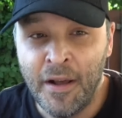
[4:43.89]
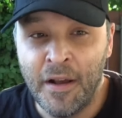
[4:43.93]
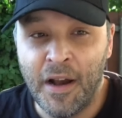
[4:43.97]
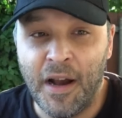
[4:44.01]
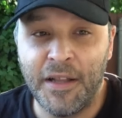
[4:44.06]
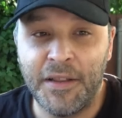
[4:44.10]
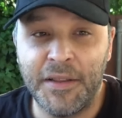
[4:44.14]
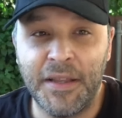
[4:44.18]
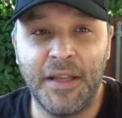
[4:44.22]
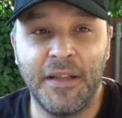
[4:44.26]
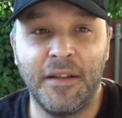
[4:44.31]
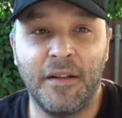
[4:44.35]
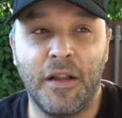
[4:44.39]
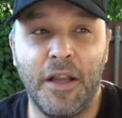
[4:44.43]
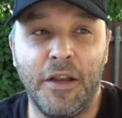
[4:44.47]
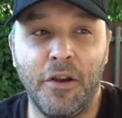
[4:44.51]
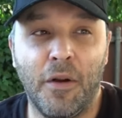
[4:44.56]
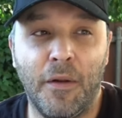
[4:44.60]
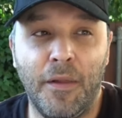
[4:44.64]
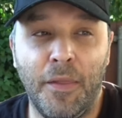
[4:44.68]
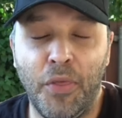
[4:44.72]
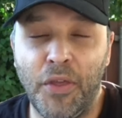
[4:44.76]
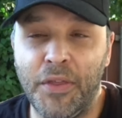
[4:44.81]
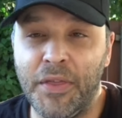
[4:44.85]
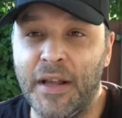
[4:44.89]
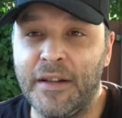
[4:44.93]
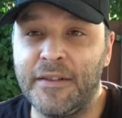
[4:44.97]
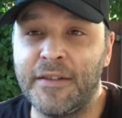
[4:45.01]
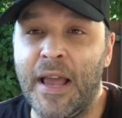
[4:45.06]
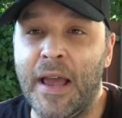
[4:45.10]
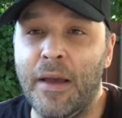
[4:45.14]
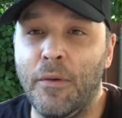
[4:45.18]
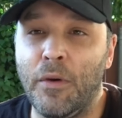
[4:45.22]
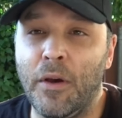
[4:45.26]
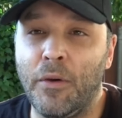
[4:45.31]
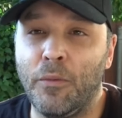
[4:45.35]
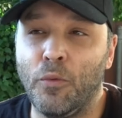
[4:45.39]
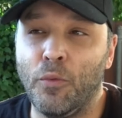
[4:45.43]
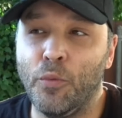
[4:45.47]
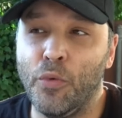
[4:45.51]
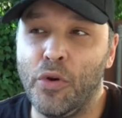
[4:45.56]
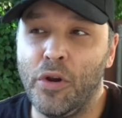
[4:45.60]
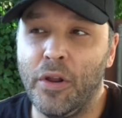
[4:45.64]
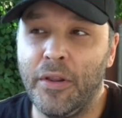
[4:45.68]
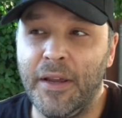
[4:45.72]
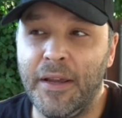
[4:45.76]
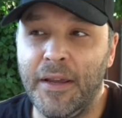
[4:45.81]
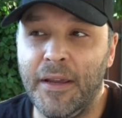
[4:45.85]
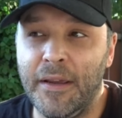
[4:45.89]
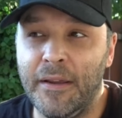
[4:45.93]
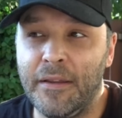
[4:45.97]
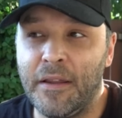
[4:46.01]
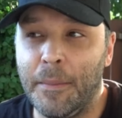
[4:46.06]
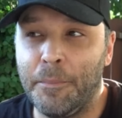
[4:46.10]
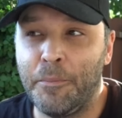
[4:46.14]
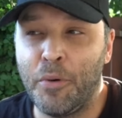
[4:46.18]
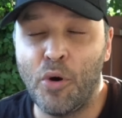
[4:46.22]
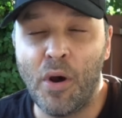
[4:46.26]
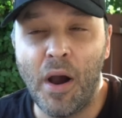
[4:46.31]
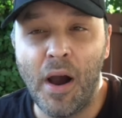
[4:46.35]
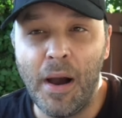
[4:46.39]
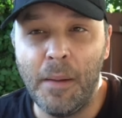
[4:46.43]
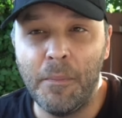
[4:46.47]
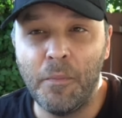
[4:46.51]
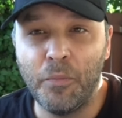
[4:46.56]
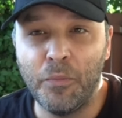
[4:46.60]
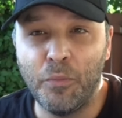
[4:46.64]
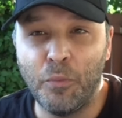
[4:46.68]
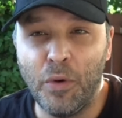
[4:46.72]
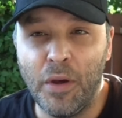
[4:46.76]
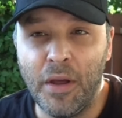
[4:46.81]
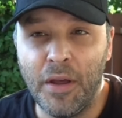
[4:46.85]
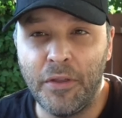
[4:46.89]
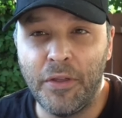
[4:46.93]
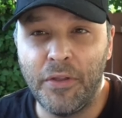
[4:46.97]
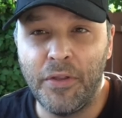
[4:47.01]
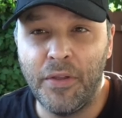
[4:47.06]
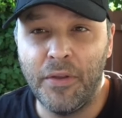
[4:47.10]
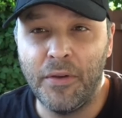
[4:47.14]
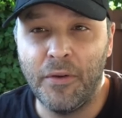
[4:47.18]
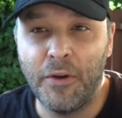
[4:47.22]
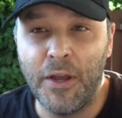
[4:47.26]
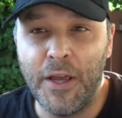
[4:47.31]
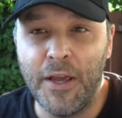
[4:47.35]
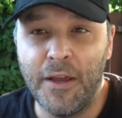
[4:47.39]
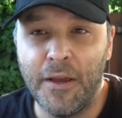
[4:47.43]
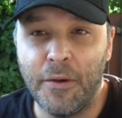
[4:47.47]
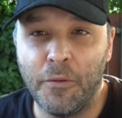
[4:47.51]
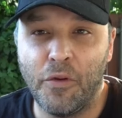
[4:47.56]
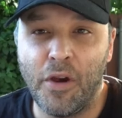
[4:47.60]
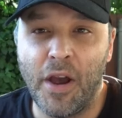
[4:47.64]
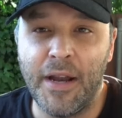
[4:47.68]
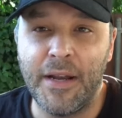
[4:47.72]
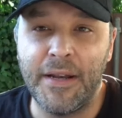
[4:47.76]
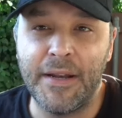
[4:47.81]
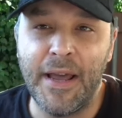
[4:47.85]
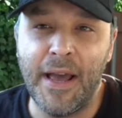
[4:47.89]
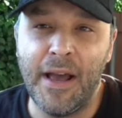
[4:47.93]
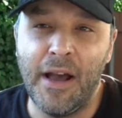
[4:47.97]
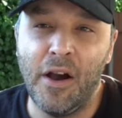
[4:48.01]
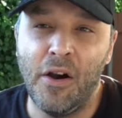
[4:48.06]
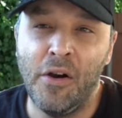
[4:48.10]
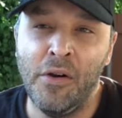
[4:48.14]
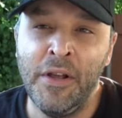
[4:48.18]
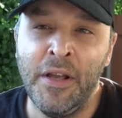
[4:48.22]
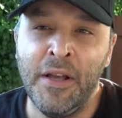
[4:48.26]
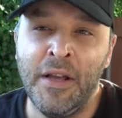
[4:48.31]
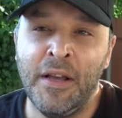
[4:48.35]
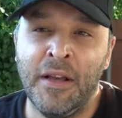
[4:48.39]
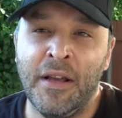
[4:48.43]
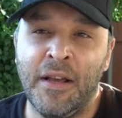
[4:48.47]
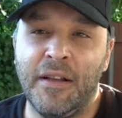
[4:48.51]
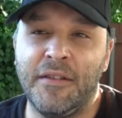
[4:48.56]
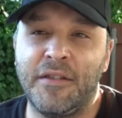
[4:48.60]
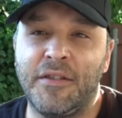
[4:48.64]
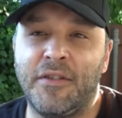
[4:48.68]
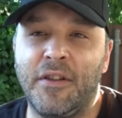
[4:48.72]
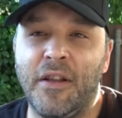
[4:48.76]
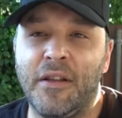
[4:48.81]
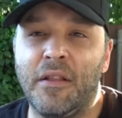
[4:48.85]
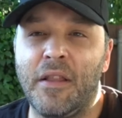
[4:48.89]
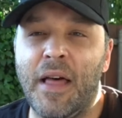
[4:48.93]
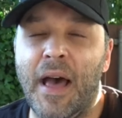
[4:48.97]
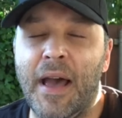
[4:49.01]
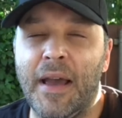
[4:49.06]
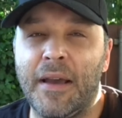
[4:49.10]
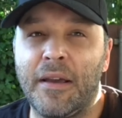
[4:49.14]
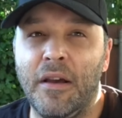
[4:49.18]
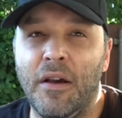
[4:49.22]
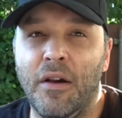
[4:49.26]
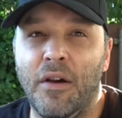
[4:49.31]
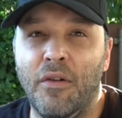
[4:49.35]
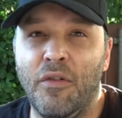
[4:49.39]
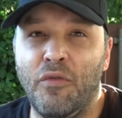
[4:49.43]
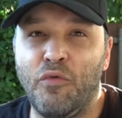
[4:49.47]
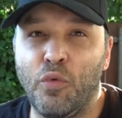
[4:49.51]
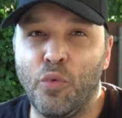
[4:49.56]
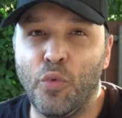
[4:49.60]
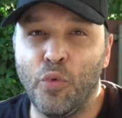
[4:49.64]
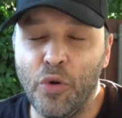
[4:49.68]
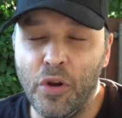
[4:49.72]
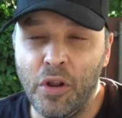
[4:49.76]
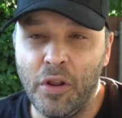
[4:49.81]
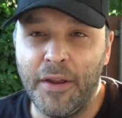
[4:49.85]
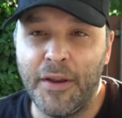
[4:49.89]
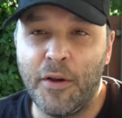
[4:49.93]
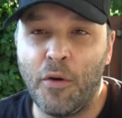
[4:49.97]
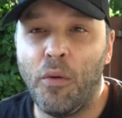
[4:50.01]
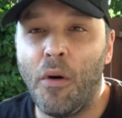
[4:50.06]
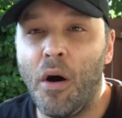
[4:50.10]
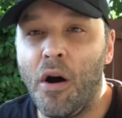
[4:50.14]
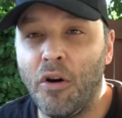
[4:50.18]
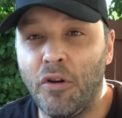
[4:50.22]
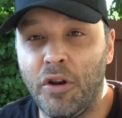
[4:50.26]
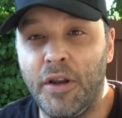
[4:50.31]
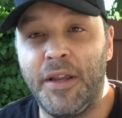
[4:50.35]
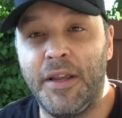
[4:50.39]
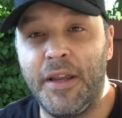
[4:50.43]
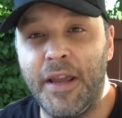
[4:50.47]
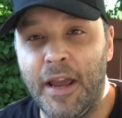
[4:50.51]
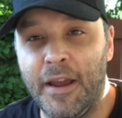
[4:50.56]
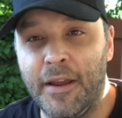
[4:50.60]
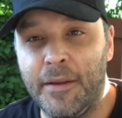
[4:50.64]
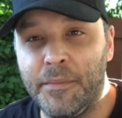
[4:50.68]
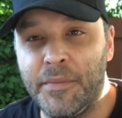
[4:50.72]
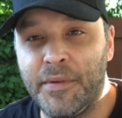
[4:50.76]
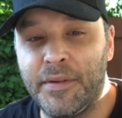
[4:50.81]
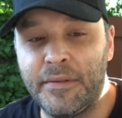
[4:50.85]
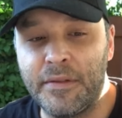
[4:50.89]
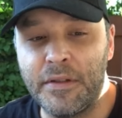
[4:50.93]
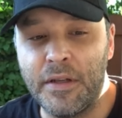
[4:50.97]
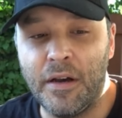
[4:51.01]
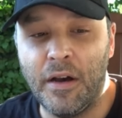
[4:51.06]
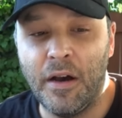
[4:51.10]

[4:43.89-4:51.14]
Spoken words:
I think the only thing that's really the problem with it right now is the lack of really quality games.